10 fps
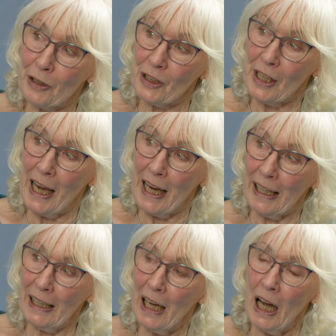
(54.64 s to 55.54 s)
to
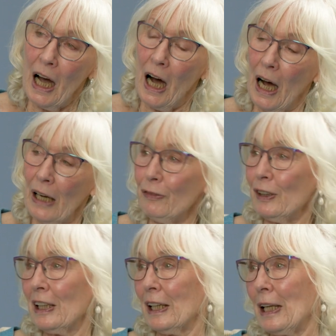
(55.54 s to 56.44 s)
say, I
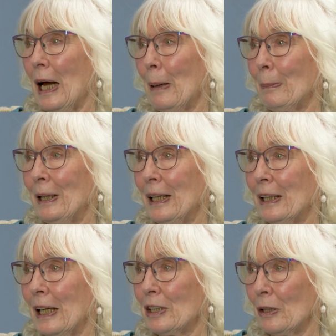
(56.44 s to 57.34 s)
feel unhappy
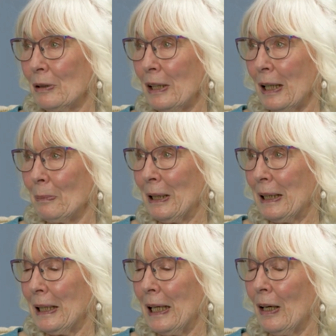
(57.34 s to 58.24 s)
and I don't like
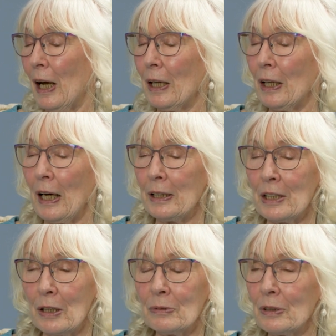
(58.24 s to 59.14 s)
being here and I
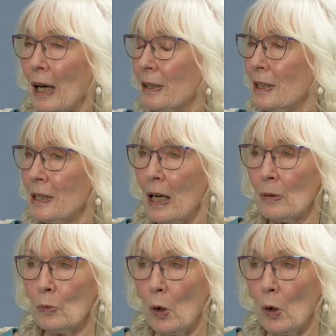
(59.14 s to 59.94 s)
don't understand